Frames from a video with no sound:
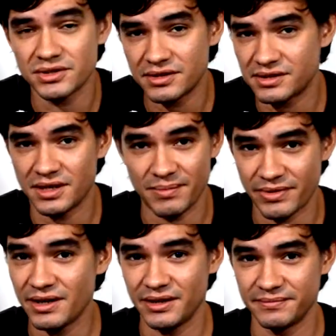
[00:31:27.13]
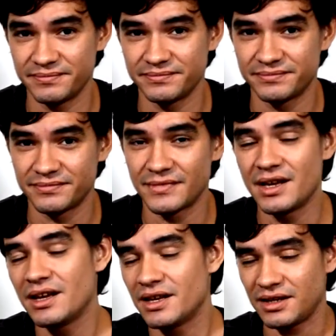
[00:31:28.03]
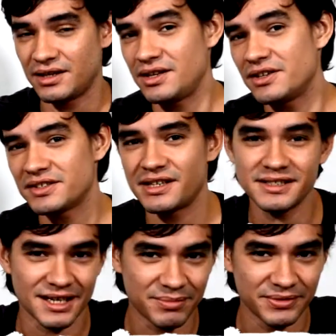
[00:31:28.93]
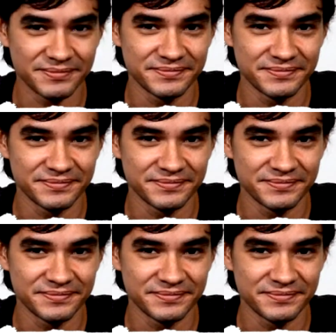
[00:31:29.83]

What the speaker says: the same thing. Here's an example.